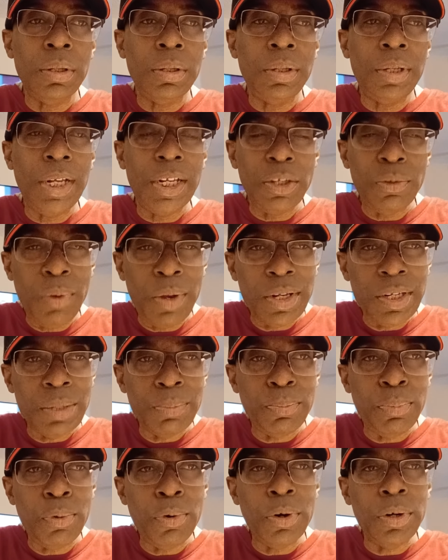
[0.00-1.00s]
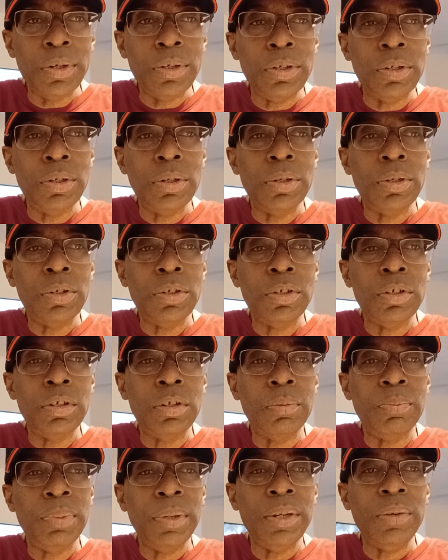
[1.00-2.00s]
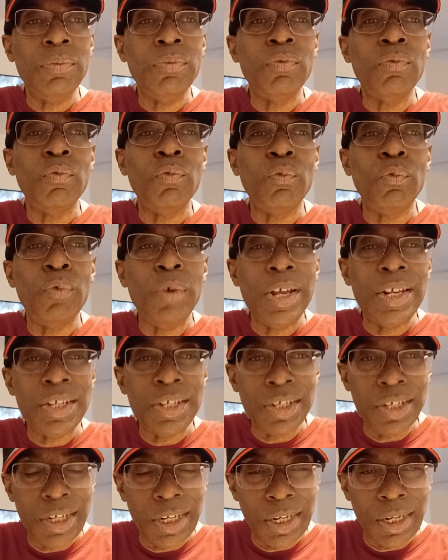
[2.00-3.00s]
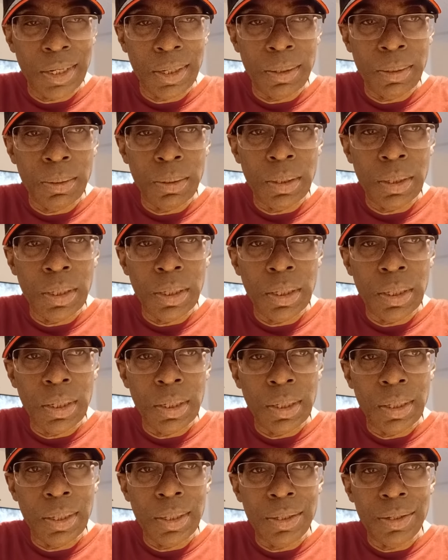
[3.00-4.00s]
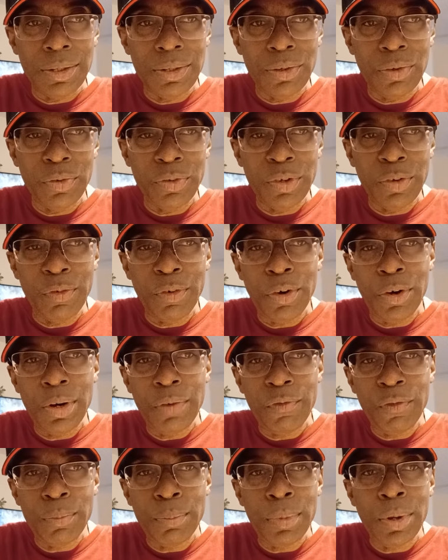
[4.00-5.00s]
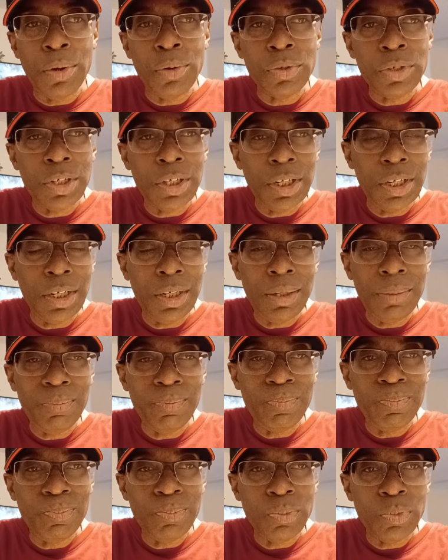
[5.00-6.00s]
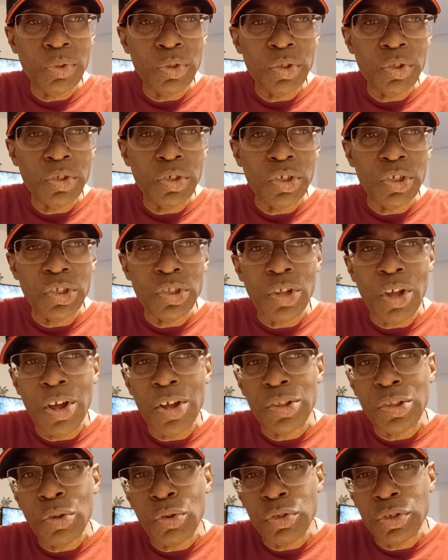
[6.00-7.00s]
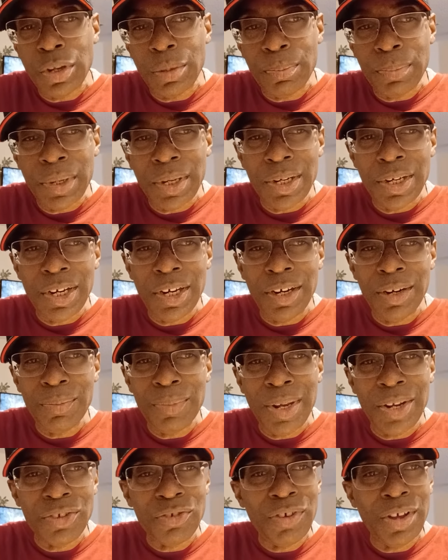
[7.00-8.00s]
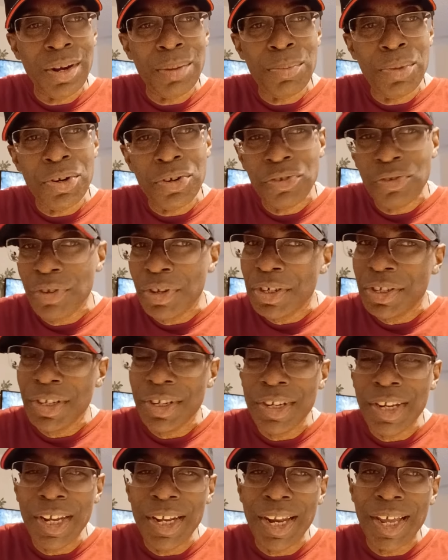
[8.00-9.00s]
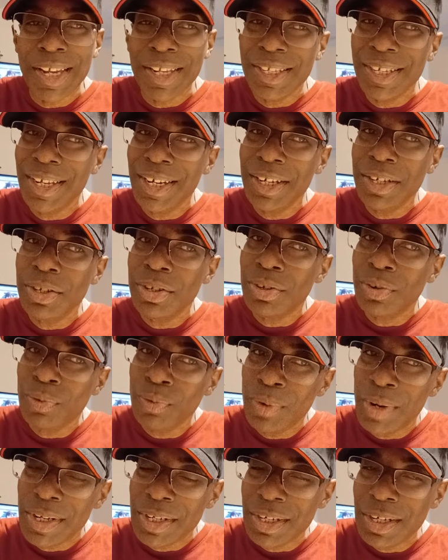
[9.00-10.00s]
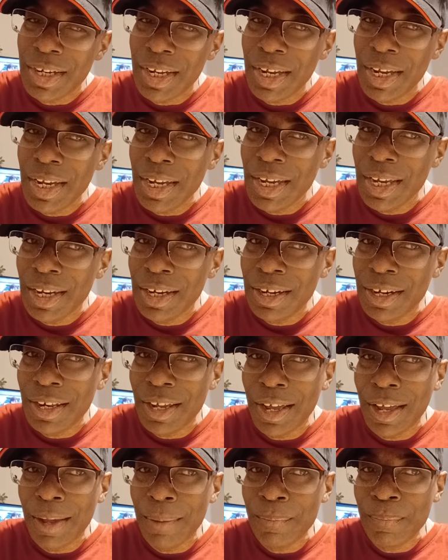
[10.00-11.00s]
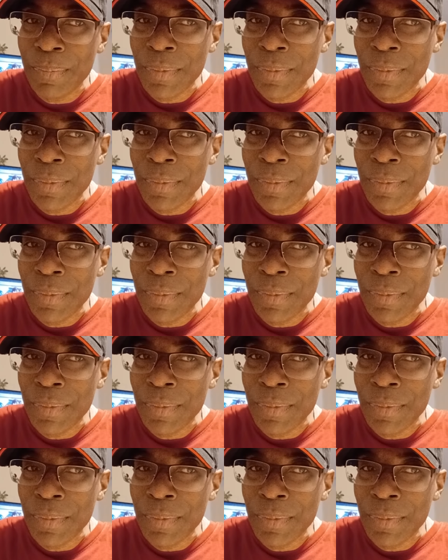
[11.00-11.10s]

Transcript: That's why it's important to be resting. So as you heard it from OT, just thought I'd throw something in there. I'm not trying to ministering today. Like I said, this is a rest day and uh,